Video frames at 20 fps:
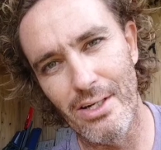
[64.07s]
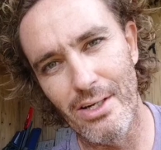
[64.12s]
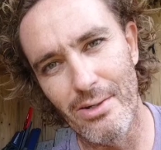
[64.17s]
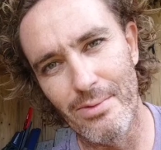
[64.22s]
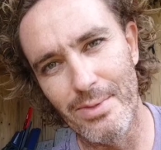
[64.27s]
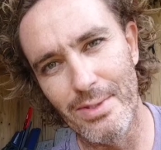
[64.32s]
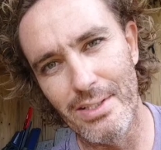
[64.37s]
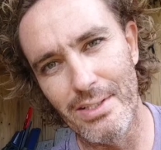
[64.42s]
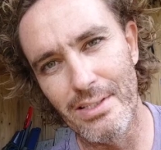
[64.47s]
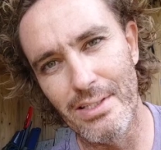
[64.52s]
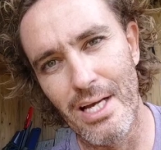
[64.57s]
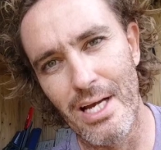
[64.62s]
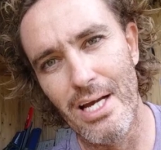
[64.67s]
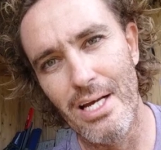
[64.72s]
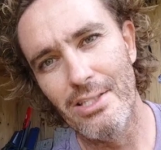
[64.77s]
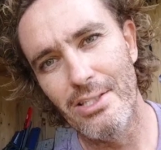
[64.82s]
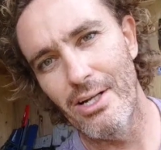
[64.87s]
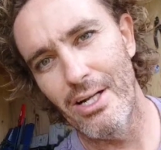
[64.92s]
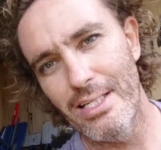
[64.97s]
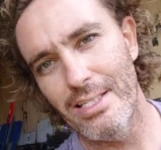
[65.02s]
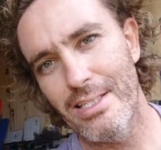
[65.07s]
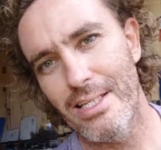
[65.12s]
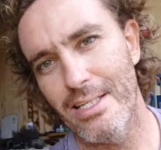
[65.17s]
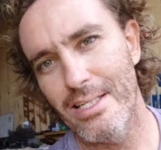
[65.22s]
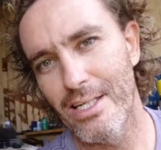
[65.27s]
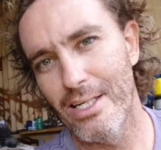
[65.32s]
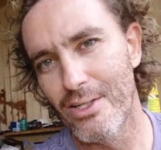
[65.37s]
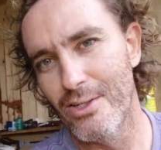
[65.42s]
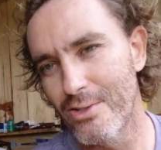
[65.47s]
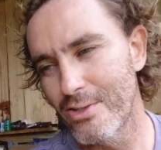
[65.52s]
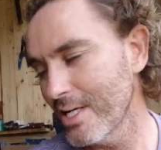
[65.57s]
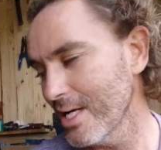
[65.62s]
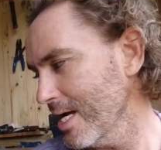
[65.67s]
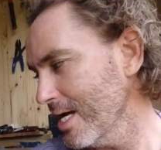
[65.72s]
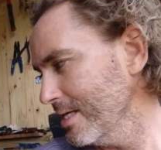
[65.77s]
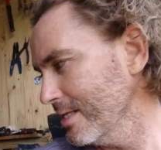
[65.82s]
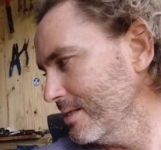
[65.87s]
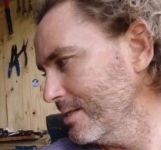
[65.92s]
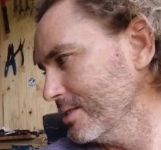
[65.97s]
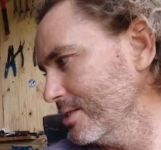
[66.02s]
kilometers. So let's take a look
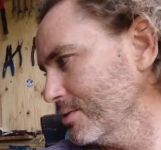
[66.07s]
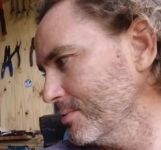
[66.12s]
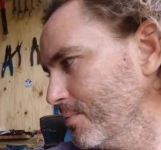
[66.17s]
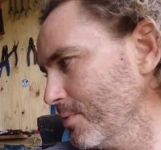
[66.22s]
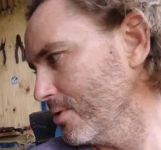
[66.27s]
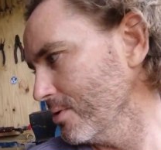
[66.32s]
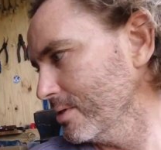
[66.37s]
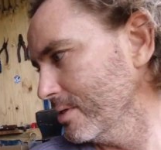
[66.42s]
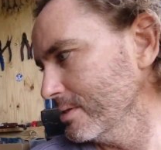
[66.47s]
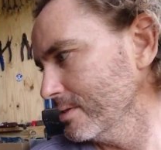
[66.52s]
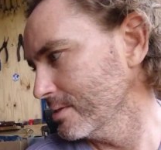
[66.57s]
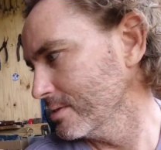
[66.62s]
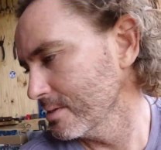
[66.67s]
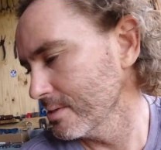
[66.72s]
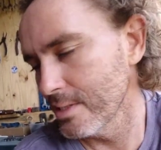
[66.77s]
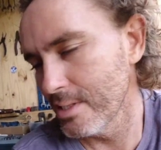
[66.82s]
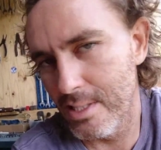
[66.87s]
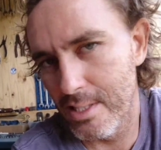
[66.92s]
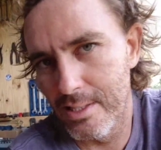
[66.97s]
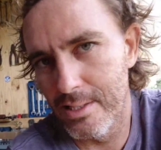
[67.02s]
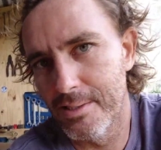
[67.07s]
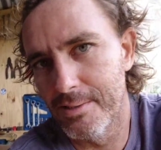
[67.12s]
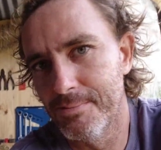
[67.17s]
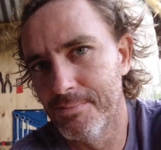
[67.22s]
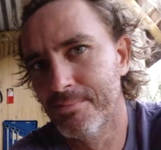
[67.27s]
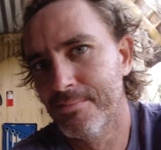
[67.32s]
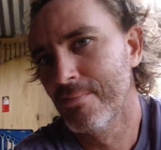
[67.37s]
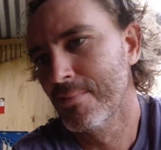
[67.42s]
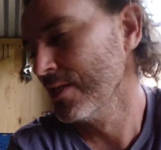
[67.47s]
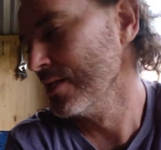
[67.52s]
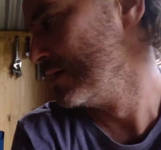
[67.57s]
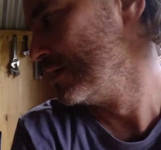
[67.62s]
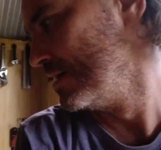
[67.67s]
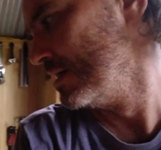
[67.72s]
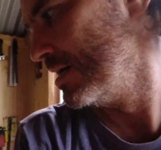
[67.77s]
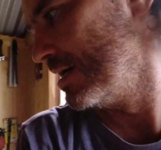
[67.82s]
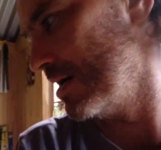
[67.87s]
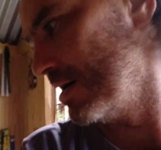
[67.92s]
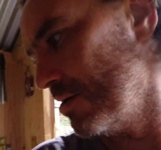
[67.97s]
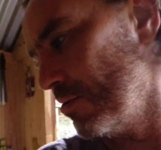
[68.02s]
at the sprockets,
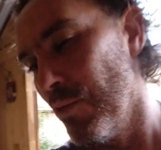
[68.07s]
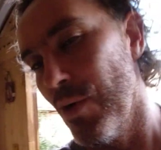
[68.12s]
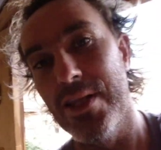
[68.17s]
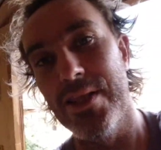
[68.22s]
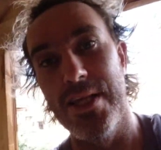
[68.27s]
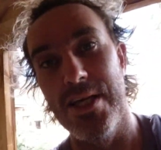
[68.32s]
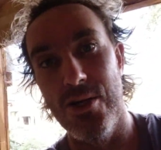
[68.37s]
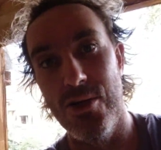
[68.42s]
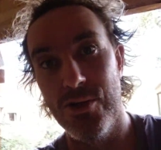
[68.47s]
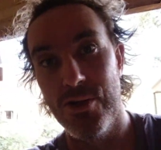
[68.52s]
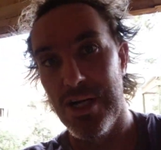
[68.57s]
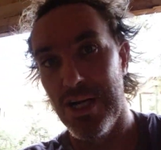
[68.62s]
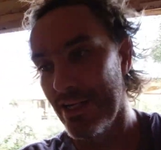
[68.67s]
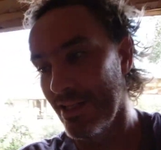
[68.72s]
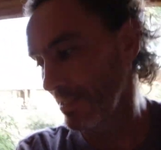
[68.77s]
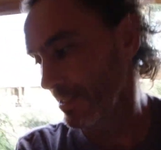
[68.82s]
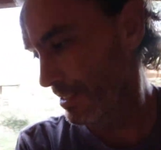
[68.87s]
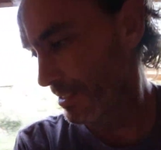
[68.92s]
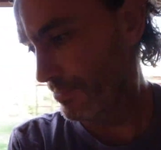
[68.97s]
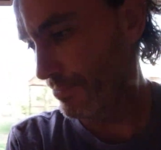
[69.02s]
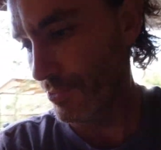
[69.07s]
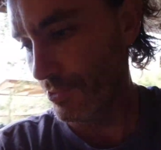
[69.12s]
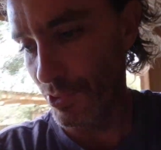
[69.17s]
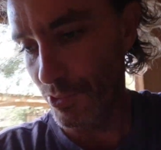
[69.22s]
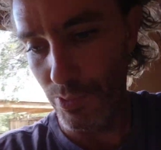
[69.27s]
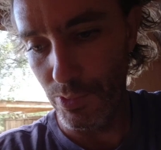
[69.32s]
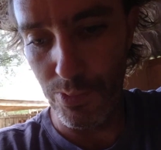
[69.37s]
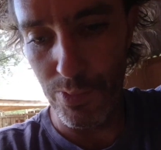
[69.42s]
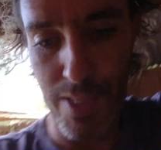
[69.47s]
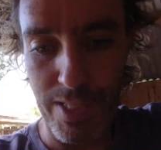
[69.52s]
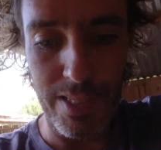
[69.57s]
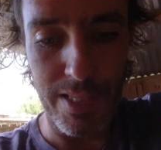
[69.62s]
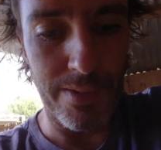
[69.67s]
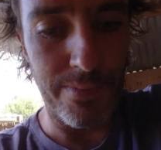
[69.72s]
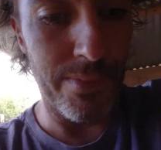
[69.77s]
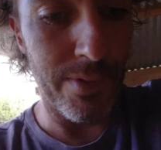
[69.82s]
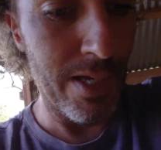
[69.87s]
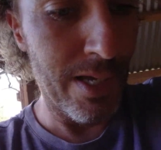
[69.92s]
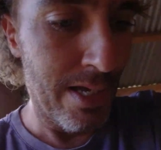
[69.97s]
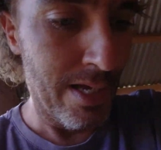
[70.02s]
what they look like, the difference between
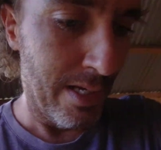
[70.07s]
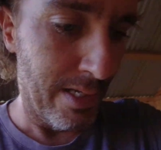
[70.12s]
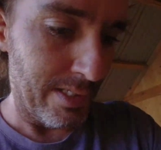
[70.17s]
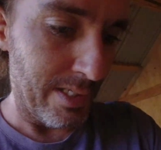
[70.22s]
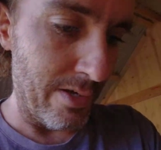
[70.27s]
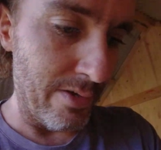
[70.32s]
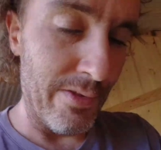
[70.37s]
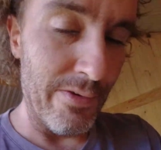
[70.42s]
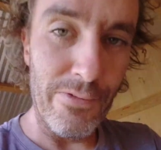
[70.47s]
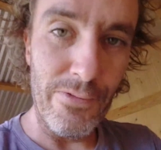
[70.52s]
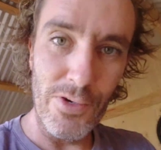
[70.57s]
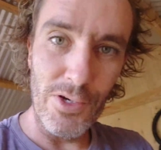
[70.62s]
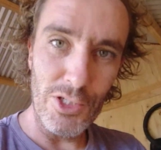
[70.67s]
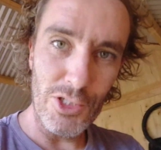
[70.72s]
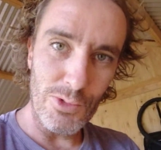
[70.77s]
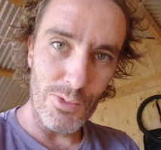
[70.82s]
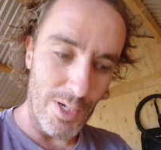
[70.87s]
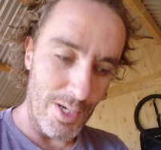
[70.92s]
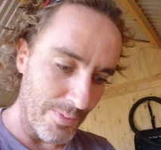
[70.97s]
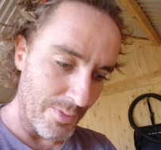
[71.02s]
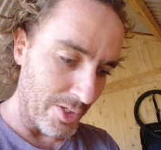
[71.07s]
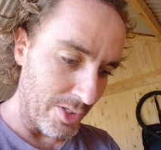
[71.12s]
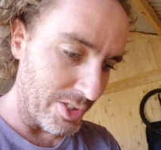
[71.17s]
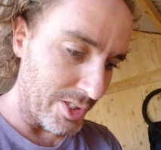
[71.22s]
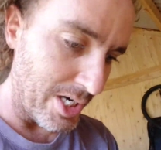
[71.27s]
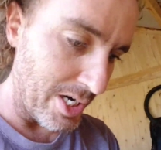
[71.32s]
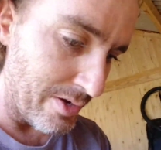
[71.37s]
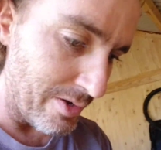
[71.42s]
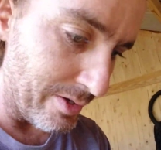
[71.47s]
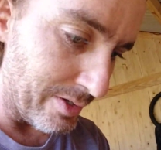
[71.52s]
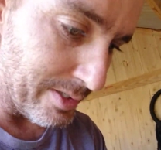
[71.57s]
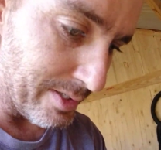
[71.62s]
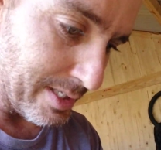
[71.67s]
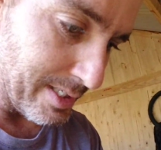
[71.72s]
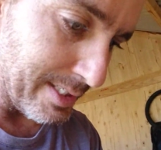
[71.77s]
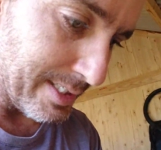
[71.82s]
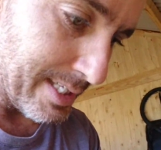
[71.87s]
them. So the first one I'm going to show you is the